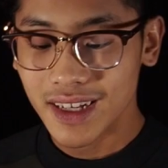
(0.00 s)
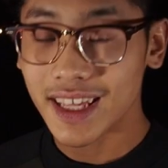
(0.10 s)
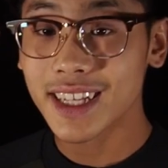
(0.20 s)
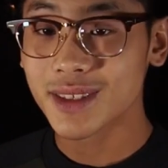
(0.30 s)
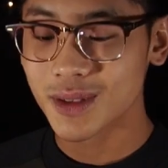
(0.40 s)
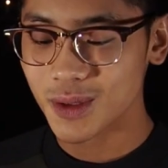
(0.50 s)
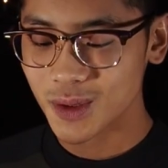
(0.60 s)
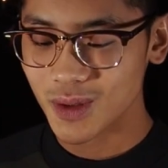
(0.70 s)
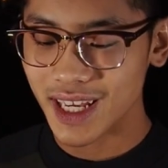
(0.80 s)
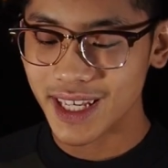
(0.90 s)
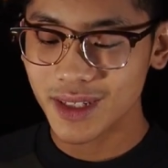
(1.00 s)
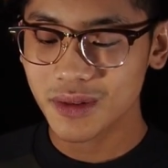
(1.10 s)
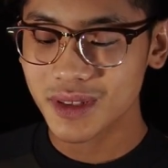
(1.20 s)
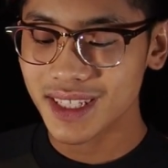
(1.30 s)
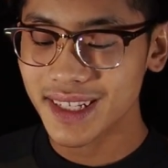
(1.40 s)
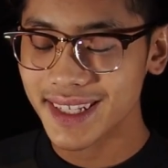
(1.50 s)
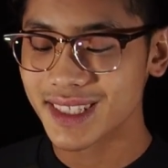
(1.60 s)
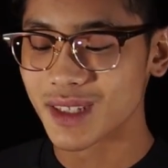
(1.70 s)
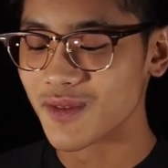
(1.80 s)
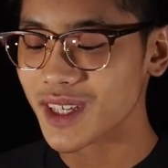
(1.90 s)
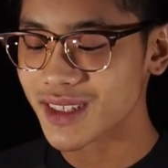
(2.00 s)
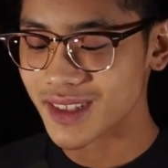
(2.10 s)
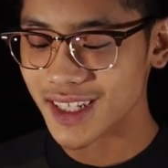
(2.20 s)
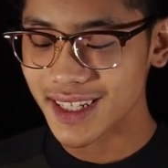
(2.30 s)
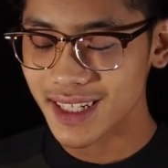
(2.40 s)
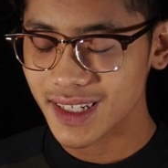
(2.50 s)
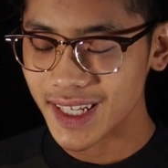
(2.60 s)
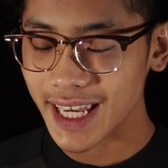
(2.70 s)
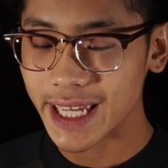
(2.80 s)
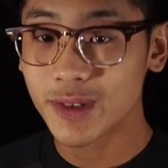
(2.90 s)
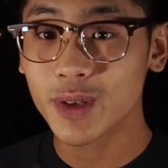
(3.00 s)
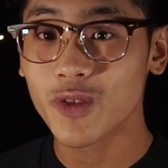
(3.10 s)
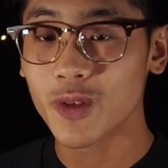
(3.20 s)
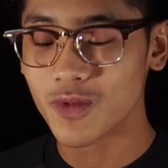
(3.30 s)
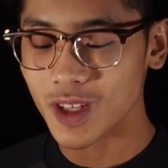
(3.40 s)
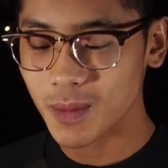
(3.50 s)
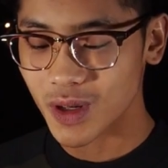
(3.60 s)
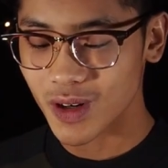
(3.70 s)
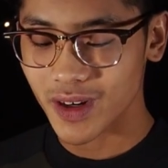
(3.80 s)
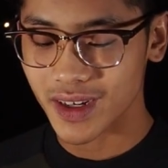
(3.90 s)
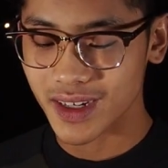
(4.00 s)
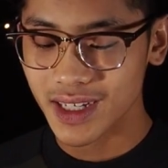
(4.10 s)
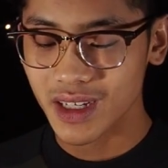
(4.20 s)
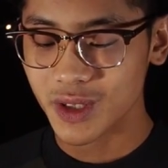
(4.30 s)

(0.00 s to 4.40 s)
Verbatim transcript: Thanks to Angel Sigs, Victor Din, Adrian from V Park,